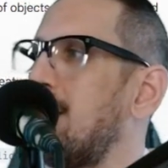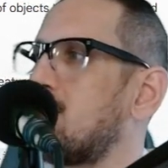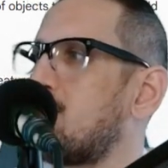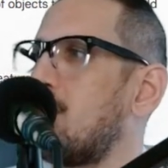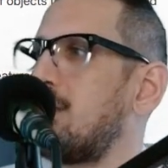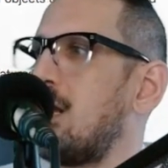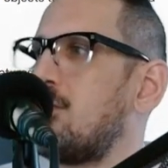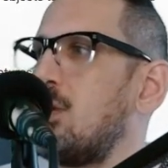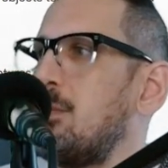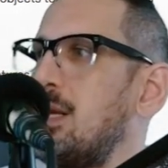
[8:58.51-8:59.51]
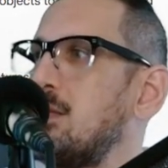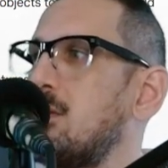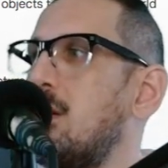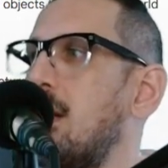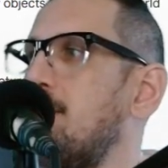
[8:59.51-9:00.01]
Here's a breakdown of what it means.
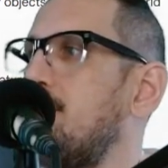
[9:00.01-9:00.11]
All right.